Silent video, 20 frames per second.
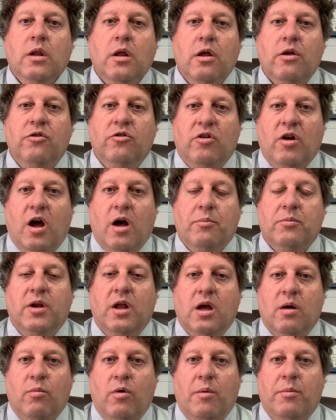stop,
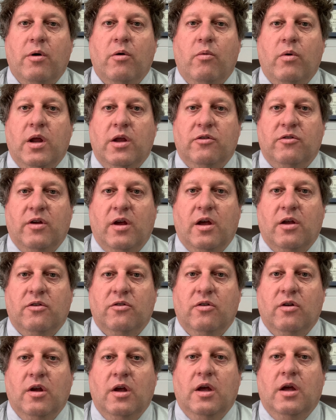take a moment, reassess,
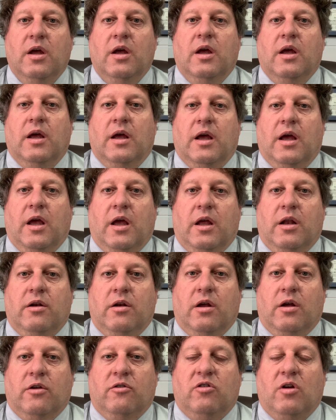and
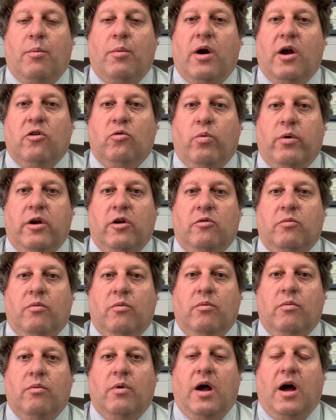summarize
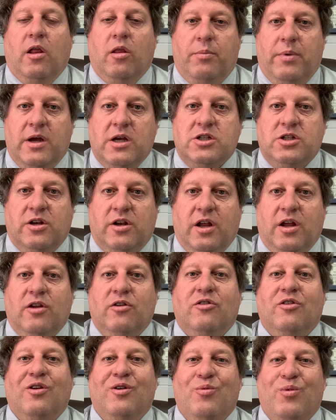how the patient
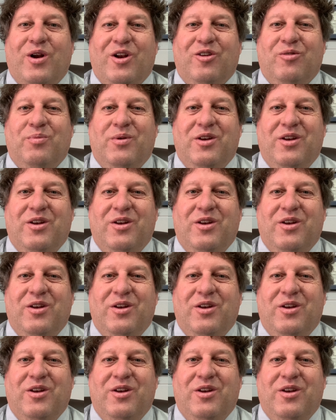is, what has been